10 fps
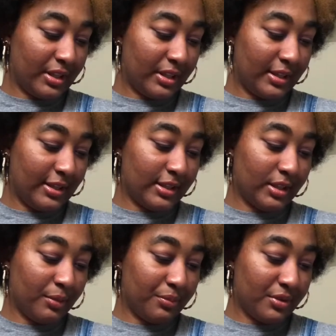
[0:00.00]

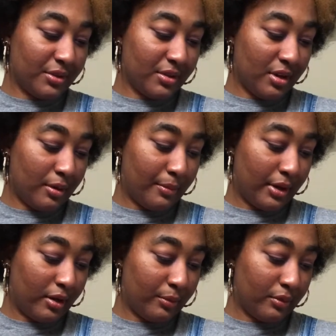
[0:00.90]
Eclipse
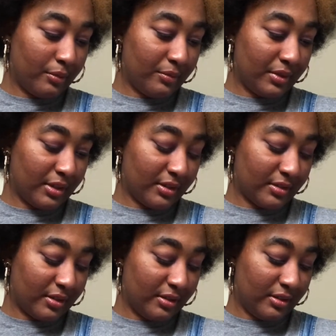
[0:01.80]
album,
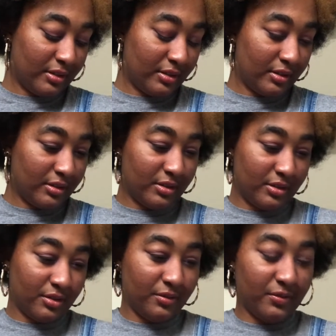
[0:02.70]
EXID. See, it's
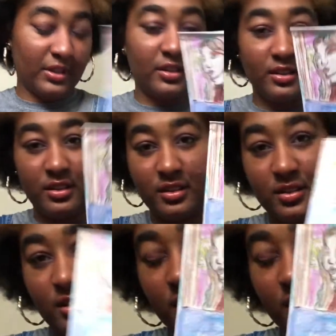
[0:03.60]
all faded and it's not like